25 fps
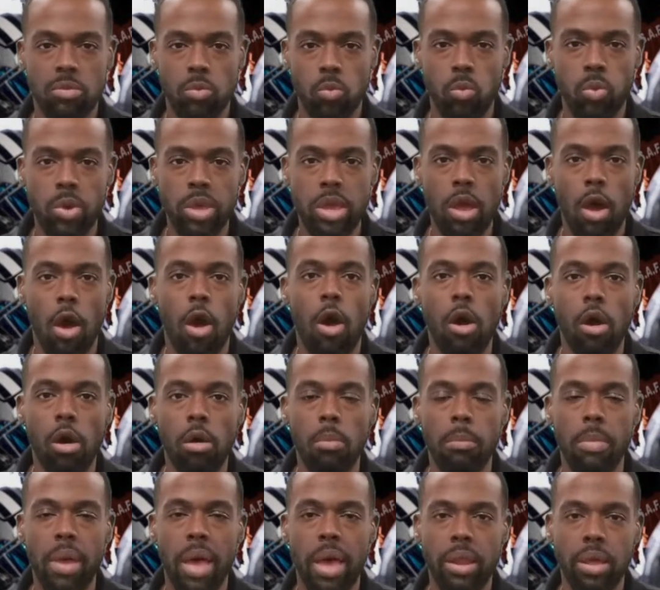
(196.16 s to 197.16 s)
We
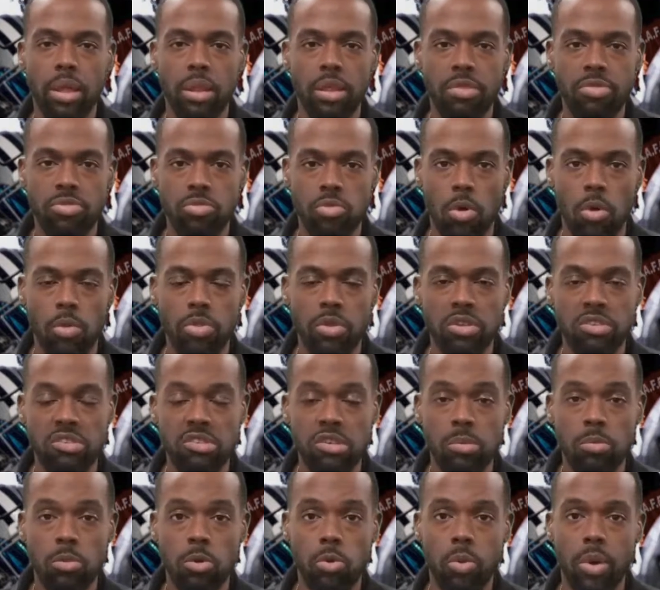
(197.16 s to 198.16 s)
automatically throw this
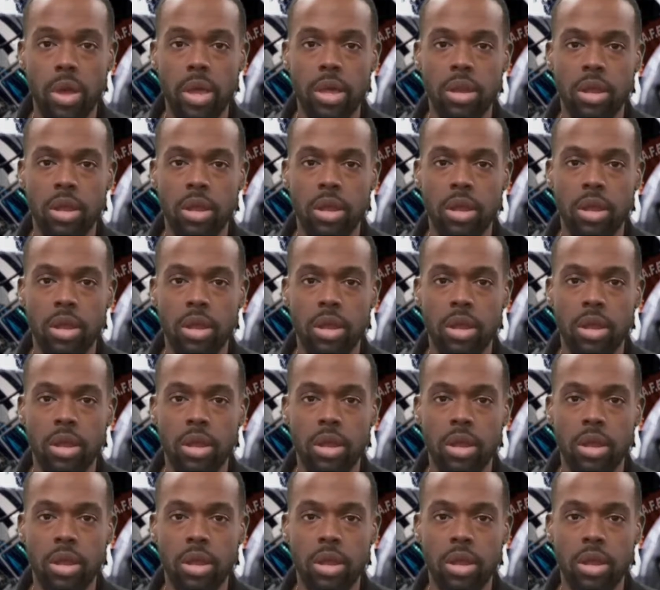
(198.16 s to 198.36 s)
team away.